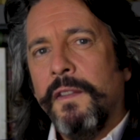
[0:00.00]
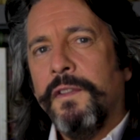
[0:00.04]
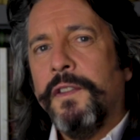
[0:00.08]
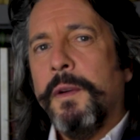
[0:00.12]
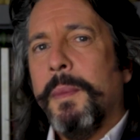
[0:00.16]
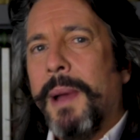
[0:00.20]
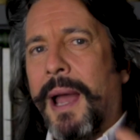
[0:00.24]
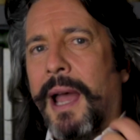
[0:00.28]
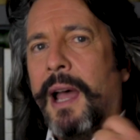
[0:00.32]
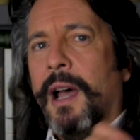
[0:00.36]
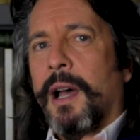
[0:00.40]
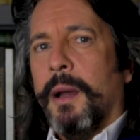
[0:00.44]

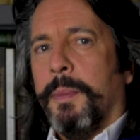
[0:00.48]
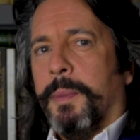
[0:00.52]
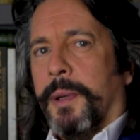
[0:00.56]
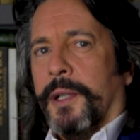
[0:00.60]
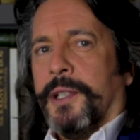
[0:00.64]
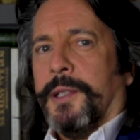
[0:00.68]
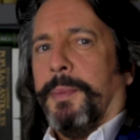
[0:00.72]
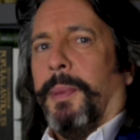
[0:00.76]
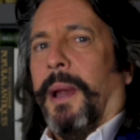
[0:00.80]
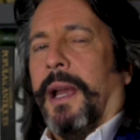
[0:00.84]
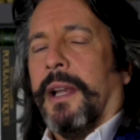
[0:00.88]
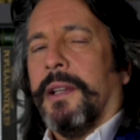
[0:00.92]
From our
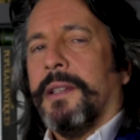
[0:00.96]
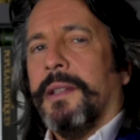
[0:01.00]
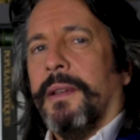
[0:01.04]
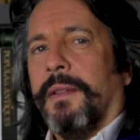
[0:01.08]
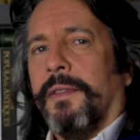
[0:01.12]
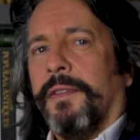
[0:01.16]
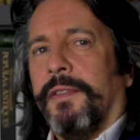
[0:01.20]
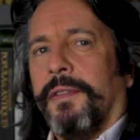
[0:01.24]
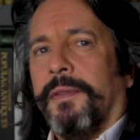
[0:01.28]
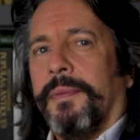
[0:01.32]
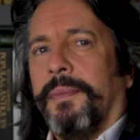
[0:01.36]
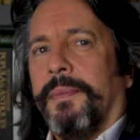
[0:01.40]

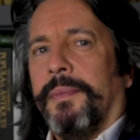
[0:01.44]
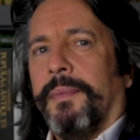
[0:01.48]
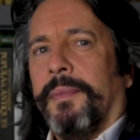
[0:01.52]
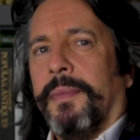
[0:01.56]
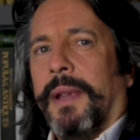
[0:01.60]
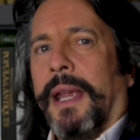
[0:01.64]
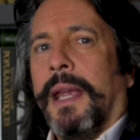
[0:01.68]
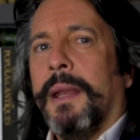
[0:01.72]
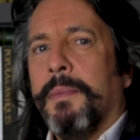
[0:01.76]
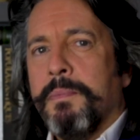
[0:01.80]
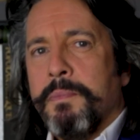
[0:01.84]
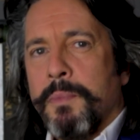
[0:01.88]
perspective,
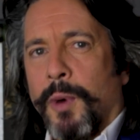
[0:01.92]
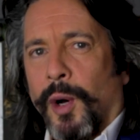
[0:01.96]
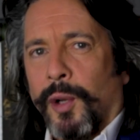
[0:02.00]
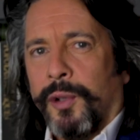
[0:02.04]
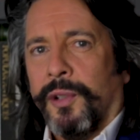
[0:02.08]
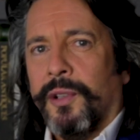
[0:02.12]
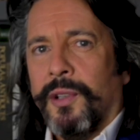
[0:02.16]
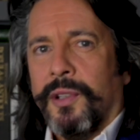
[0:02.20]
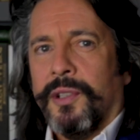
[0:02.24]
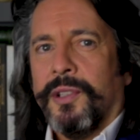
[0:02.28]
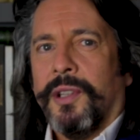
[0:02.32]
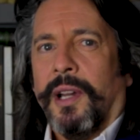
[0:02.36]
in
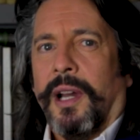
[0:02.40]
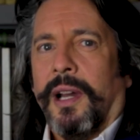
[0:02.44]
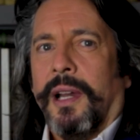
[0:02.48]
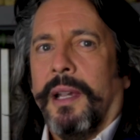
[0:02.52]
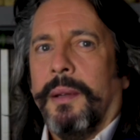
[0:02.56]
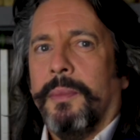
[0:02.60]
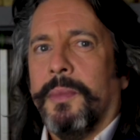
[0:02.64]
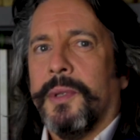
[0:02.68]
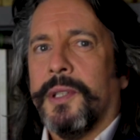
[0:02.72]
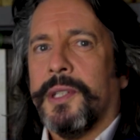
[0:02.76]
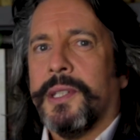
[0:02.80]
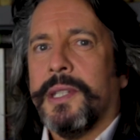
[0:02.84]
modern
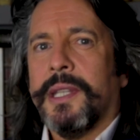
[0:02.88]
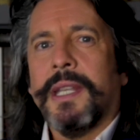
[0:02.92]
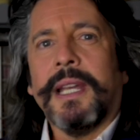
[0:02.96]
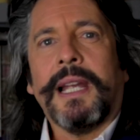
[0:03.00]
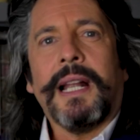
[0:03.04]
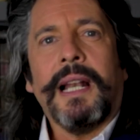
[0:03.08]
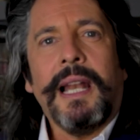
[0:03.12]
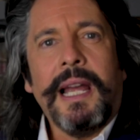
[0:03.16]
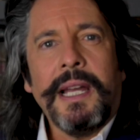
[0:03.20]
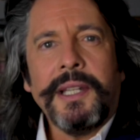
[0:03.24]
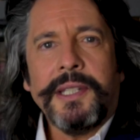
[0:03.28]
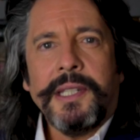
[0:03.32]
times, the
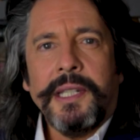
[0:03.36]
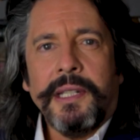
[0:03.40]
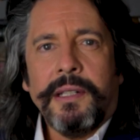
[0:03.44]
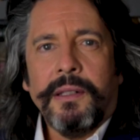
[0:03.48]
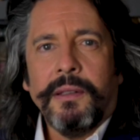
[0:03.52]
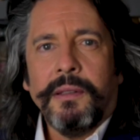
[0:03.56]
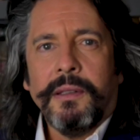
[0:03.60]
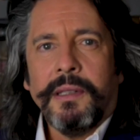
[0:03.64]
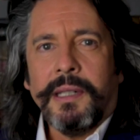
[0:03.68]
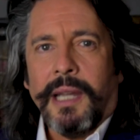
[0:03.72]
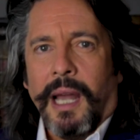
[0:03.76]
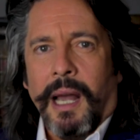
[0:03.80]

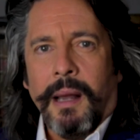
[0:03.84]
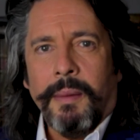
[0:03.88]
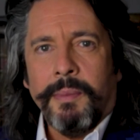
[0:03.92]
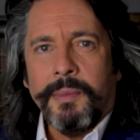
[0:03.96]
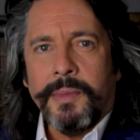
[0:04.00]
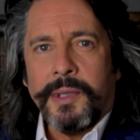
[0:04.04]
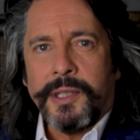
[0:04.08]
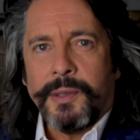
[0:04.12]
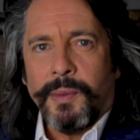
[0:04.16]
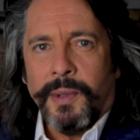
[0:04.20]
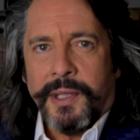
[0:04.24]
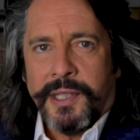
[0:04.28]
classical
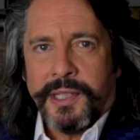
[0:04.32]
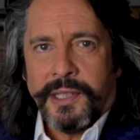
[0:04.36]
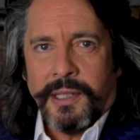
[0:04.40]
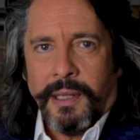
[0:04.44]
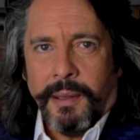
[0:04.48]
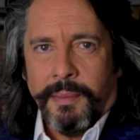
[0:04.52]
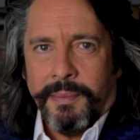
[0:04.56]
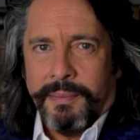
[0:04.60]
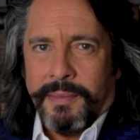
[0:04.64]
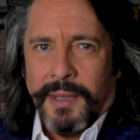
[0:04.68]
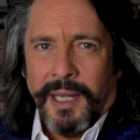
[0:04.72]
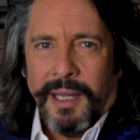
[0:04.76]
comes with
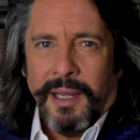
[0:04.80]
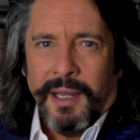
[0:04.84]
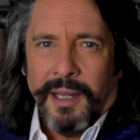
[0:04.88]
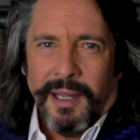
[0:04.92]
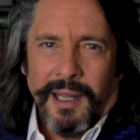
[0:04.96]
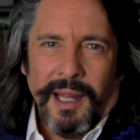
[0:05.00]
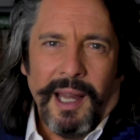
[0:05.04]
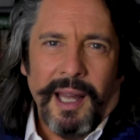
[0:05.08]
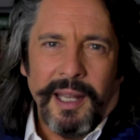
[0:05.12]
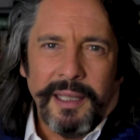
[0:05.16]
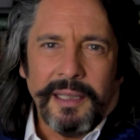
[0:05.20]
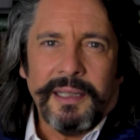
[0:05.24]
some
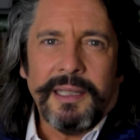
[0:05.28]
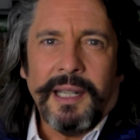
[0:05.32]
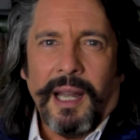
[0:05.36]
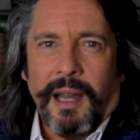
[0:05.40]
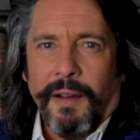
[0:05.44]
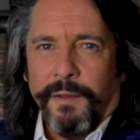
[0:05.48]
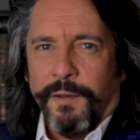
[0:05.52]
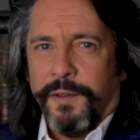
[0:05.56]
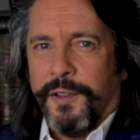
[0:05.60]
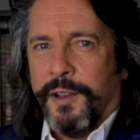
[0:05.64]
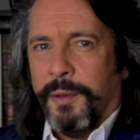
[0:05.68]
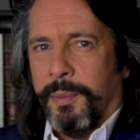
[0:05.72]

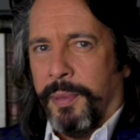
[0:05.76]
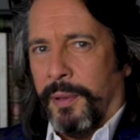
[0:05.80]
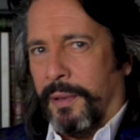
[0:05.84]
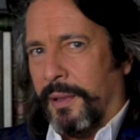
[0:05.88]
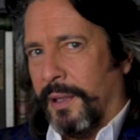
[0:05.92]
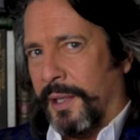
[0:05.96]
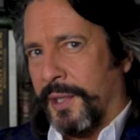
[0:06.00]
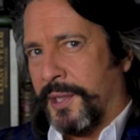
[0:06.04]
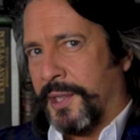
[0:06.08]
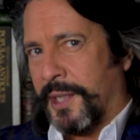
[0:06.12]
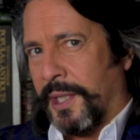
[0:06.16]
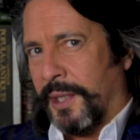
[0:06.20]
uncomfortable
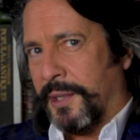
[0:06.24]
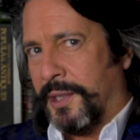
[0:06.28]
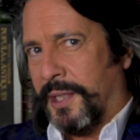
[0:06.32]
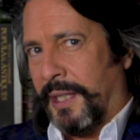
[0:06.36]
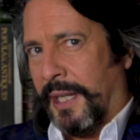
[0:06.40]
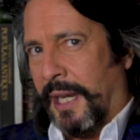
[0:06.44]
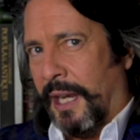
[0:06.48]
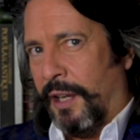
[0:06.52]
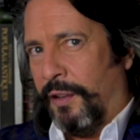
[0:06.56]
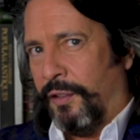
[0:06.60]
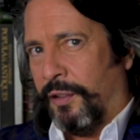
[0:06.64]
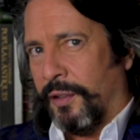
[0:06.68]

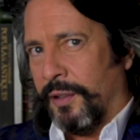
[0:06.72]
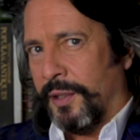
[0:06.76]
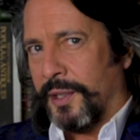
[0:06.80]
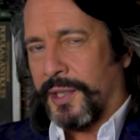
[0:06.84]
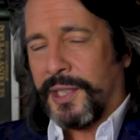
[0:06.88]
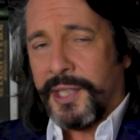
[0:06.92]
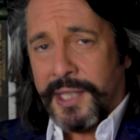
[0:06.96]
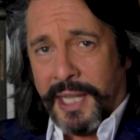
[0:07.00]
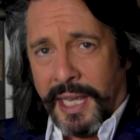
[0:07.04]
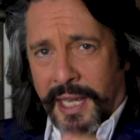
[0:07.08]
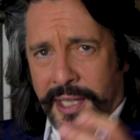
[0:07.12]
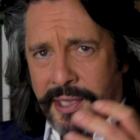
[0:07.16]

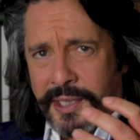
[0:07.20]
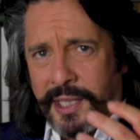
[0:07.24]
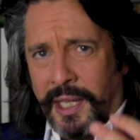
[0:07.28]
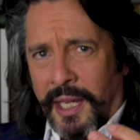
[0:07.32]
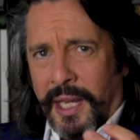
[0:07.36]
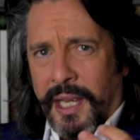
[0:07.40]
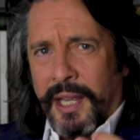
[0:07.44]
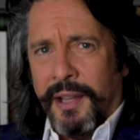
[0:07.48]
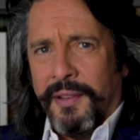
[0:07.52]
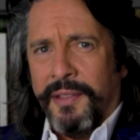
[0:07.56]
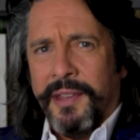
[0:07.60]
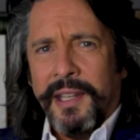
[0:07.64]
associations. There's
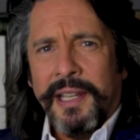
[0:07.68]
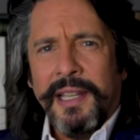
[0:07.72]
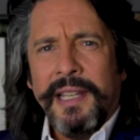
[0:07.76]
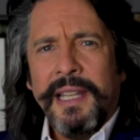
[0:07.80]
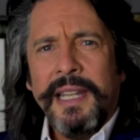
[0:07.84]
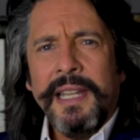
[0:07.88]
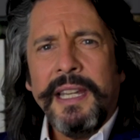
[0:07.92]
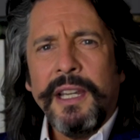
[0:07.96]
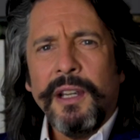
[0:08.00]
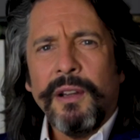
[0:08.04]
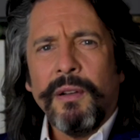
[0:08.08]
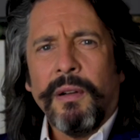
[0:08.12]
the
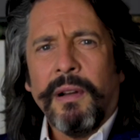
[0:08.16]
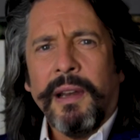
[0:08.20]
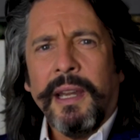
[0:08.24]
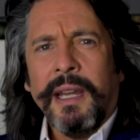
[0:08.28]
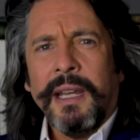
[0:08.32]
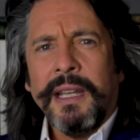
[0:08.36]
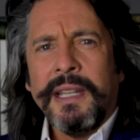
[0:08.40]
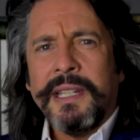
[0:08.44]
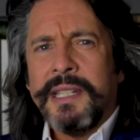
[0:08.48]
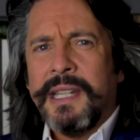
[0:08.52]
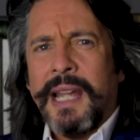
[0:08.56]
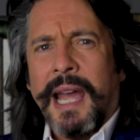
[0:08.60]

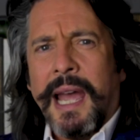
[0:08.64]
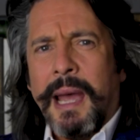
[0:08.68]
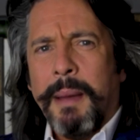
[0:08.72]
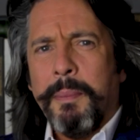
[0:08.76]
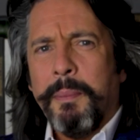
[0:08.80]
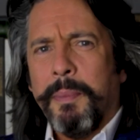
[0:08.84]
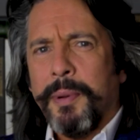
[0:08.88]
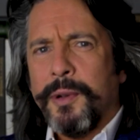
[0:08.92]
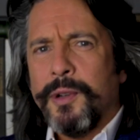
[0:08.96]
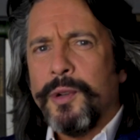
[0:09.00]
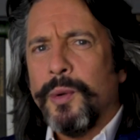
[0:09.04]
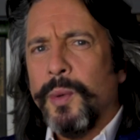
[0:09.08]
lingering
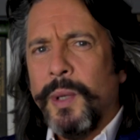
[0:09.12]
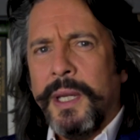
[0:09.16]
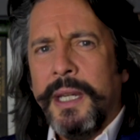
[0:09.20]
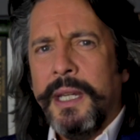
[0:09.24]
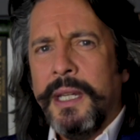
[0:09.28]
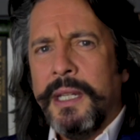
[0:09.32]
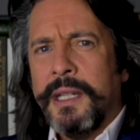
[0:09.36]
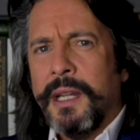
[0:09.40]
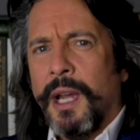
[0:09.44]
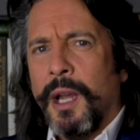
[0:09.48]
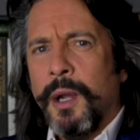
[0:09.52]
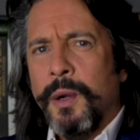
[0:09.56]
damp
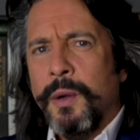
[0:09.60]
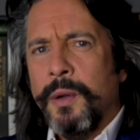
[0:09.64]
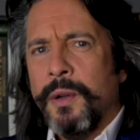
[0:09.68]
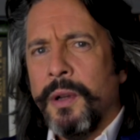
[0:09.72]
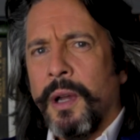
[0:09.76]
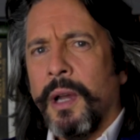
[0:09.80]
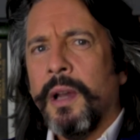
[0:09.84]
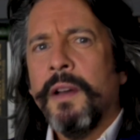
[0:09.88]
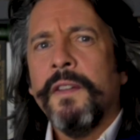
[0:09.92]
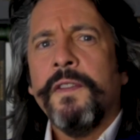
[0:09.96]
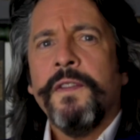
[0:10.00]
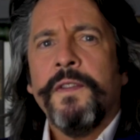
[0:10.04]
tweed
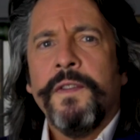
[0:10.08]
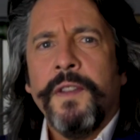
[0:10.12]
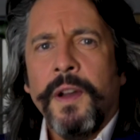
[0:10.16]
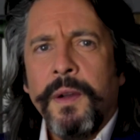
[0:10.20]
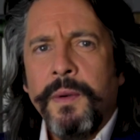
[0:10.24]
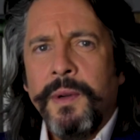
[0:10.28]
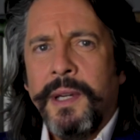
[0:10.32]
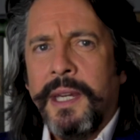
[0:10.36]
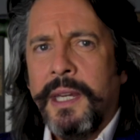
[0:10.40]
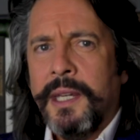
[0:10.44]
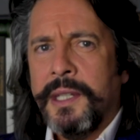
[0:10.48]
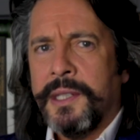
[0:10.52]
odour of
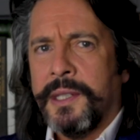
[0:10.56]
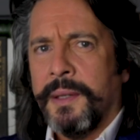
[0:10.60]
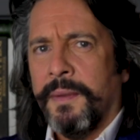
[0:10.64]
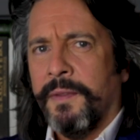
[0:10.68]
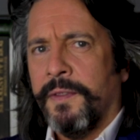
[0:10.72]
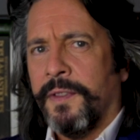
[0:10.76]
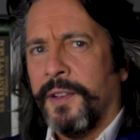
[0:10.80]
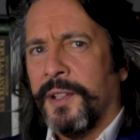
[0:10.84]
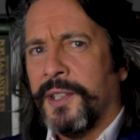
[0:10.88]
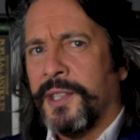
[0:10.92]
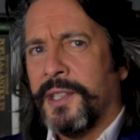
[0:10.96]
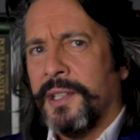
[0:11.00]

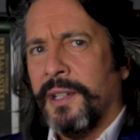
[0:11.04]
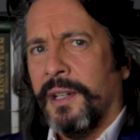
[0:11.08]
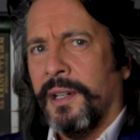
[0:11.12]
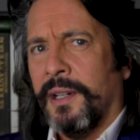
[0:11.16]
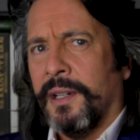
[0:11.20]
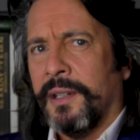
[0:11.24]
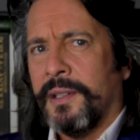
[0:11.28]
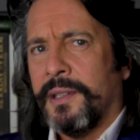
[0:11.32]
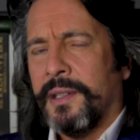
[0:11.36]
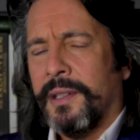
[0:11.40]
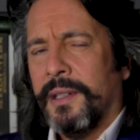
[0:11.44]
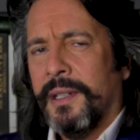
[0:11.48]
fogyism for a
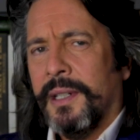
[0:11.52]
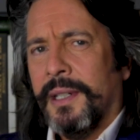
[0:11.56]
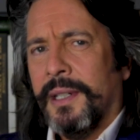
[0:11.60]
start.